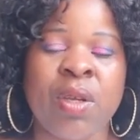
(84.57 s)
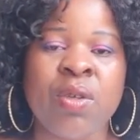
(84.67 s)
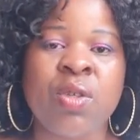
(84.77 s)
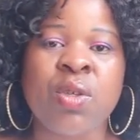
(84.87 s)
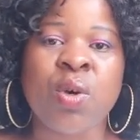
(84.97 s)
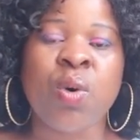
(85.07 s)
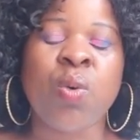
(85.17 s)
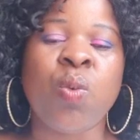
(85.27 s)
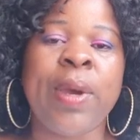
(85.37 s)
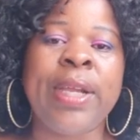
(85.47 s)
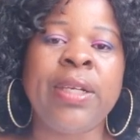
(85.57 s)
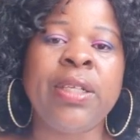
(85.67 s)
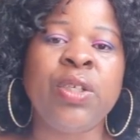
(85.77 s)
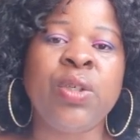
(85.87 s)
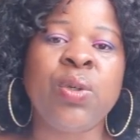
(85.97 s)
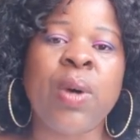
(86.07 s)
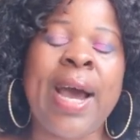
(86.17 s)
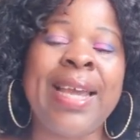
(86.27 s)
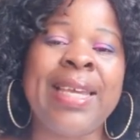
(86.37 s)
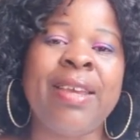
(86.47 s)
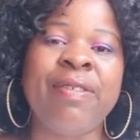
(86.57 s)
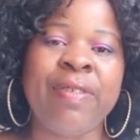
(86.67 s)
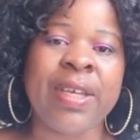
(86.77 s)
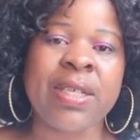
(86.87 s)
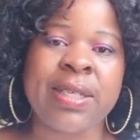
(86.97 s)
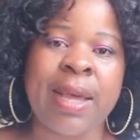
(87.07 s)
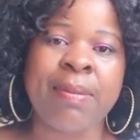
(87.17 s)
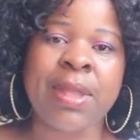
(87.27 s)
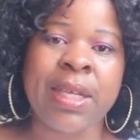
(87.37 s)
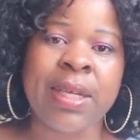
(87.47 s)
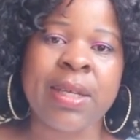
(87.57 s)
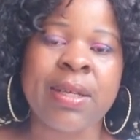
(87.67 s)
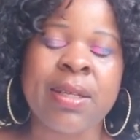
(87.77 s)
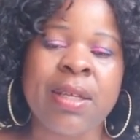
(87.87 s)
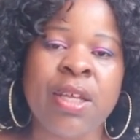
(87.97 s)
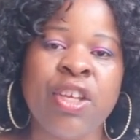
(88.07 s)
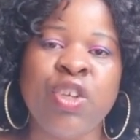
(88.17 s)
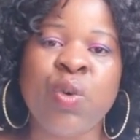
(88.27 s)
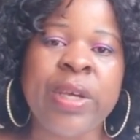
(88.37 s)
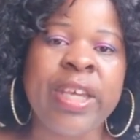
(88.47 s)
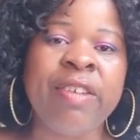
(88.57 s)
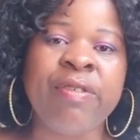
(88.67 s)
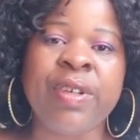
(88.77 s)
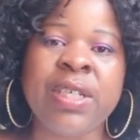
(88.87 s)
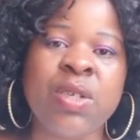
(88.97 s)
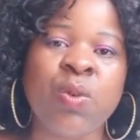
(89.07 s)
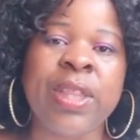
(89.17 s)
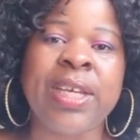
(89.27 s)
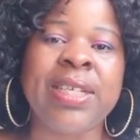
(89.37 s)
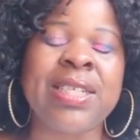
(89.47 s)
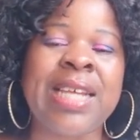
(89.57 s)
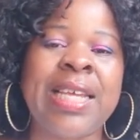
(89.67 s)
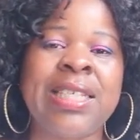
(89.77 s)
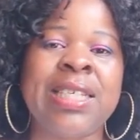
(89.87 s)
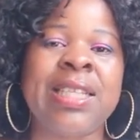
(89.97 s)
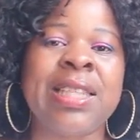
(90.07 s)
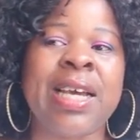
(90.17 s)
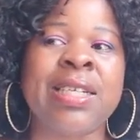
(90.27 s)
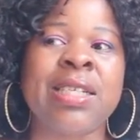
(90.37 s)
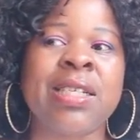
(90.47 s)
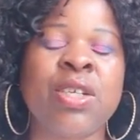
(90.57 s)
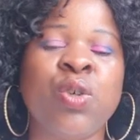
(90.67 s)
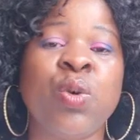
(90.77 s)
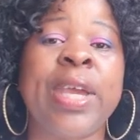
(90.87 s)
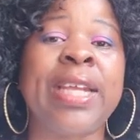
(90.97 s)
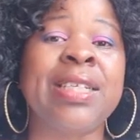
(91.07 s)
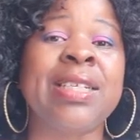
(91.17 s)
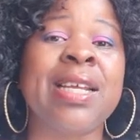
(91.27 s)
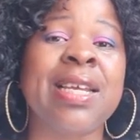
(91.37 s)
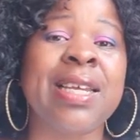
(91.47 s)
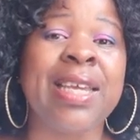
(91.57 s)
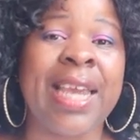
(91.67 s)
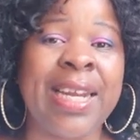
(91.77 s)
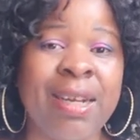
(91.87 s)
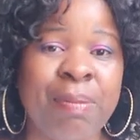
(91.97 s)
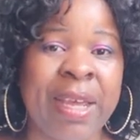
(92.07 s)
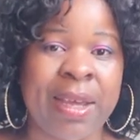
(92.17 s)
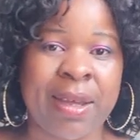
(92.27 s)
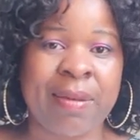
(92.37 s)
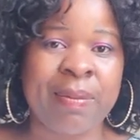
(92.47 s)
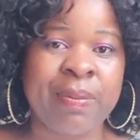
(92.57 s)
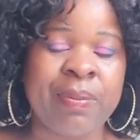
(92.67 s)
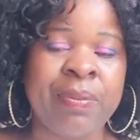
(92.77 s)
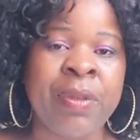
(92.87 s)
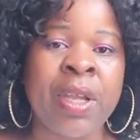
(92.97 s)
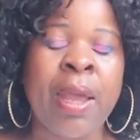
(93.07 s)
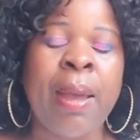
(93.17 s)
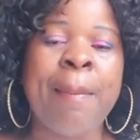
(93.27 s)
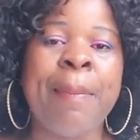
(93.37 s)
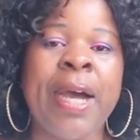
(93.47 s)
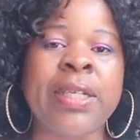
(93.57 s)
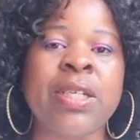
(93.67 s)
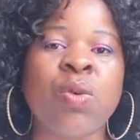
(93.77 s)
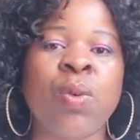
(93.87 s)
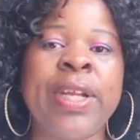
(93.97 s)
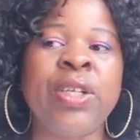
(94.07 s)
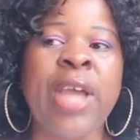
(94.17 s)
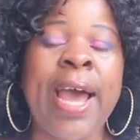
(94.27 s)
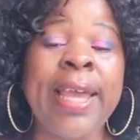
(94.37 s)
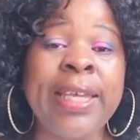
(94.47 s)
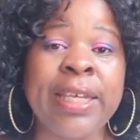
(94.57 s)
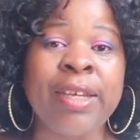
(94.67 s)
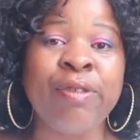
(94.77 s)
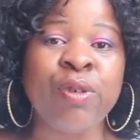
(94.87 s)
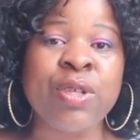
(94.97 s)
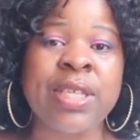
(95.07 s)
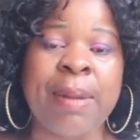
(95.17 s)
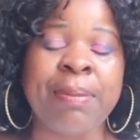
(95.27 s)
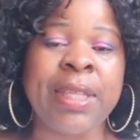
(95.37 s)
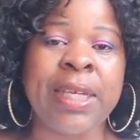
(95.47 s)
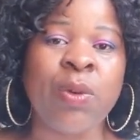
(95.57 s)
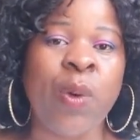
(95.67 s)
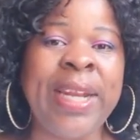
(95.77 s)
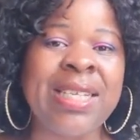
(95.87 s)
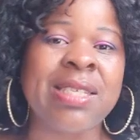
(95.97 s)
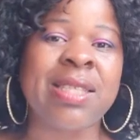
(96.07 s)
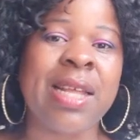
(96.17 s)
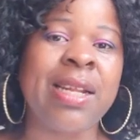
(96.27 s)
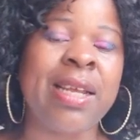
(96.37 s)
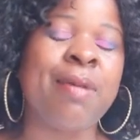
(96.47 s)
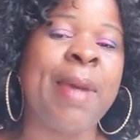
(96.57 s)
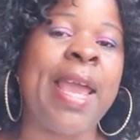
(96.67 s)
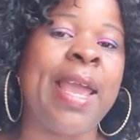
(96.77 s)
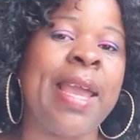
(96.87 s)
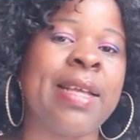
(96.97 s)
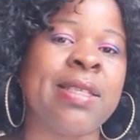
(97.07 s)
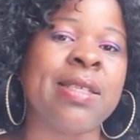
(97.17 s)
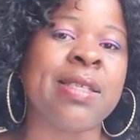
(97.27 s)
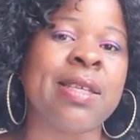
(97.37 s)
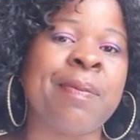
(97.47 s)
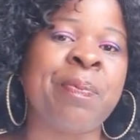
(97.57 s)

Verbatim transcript: So when you are giving something, you give it with the intention that you can get it back. But when I give you something, when it's still in my hands,